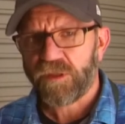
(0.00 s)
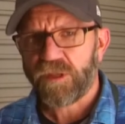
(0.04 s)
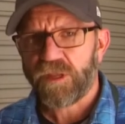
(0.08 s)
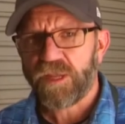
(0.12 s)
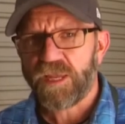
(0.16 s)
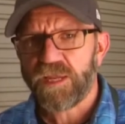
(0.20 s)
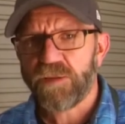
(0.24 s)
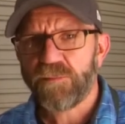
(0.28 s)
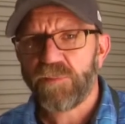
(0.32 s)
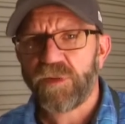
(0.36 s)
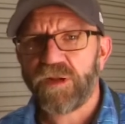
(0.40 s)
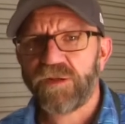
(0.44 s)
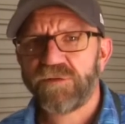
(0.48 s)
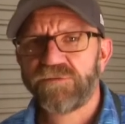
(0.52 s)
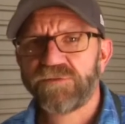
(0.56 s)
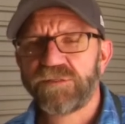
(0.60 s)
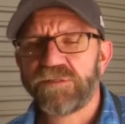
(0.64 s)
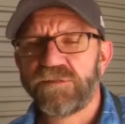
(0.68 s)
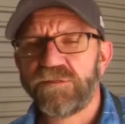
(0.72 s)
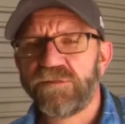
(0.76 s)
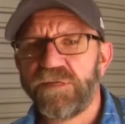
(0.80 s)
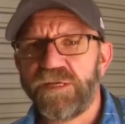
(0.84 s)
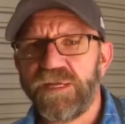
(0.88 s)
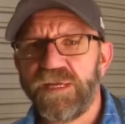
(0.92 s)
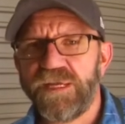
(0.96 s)
earmuffs,
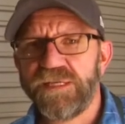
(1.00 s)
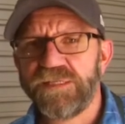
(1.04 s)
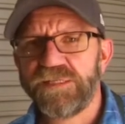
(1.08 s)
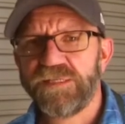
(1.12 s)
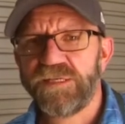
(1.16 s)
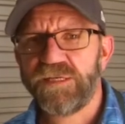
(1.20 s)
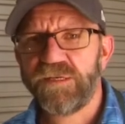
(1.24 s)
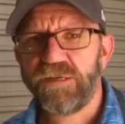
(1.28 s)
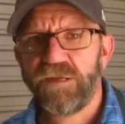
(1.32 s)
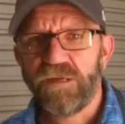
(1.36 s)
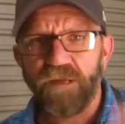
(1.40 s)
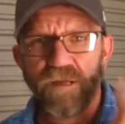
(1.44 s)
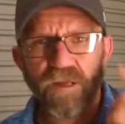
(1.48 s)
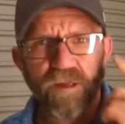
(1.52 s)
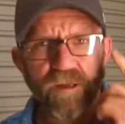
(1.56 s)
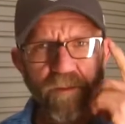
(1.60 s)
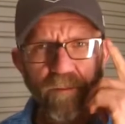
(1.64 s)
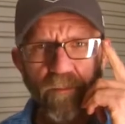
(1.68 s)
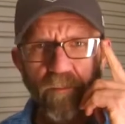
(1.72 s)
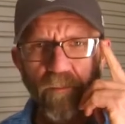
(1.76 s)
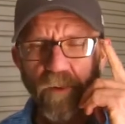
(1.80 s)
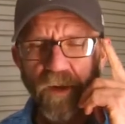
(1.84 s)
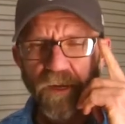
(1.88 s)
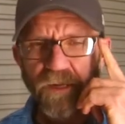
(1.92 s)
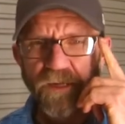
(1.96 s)
easy.
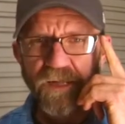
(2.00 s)
My